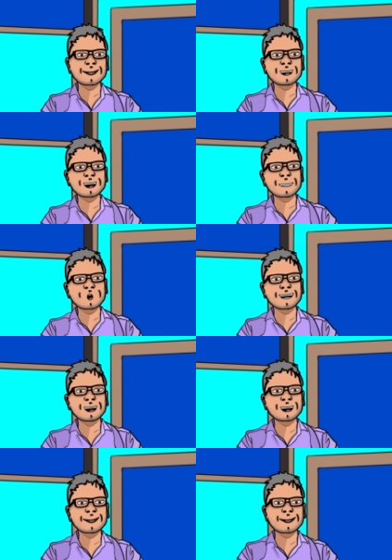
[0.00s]
And before we
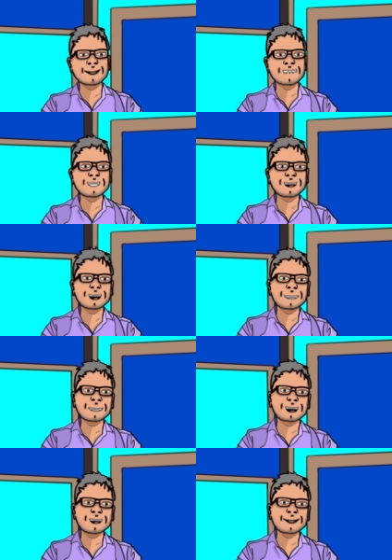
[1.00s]
go, if you're looking
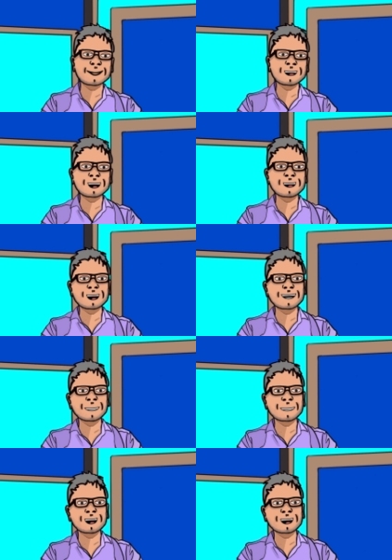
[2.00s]
to catch any of these
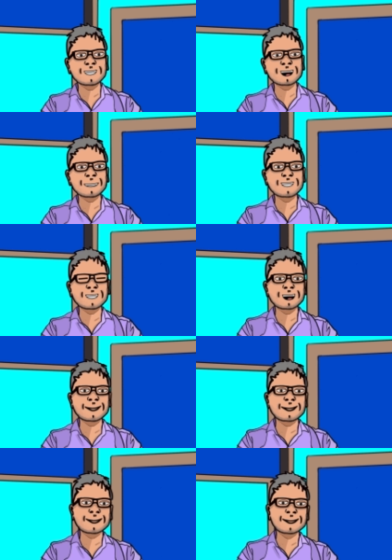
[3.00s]
stars in action,
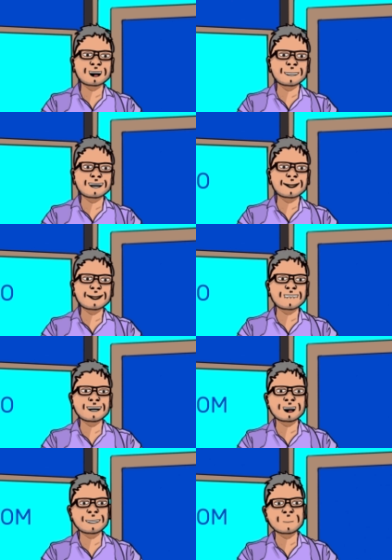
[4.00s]
hopefully
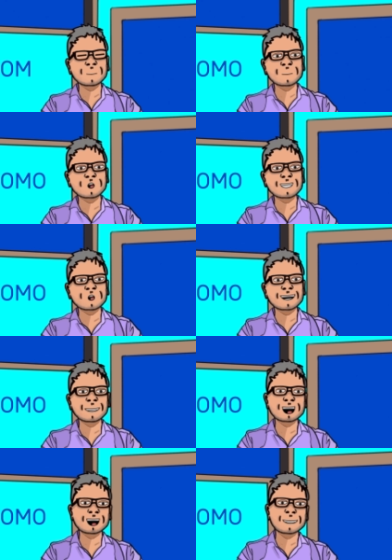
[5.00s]
not in a Paris police
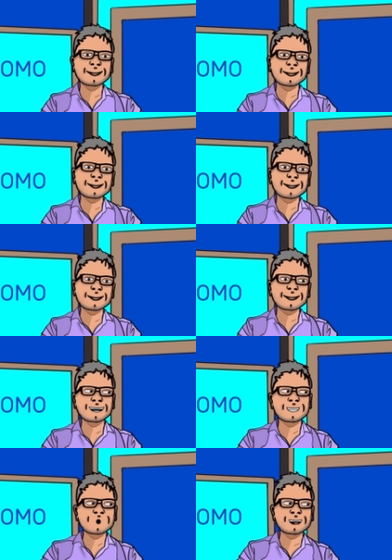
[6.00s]
station,
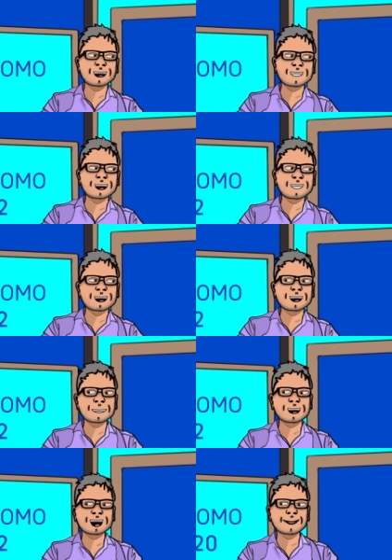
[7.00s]
you can grab your tickets
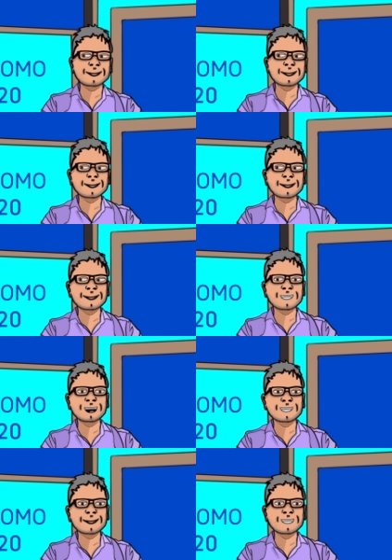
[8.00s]
now at
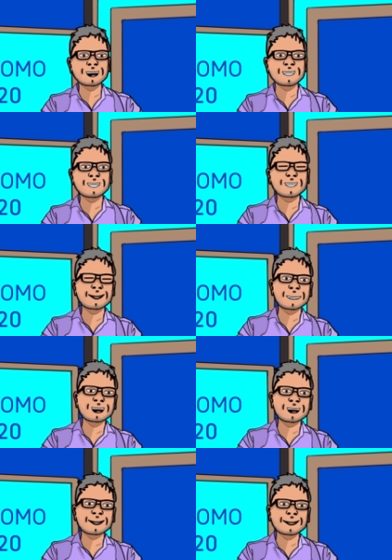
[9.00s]
geturtix.com.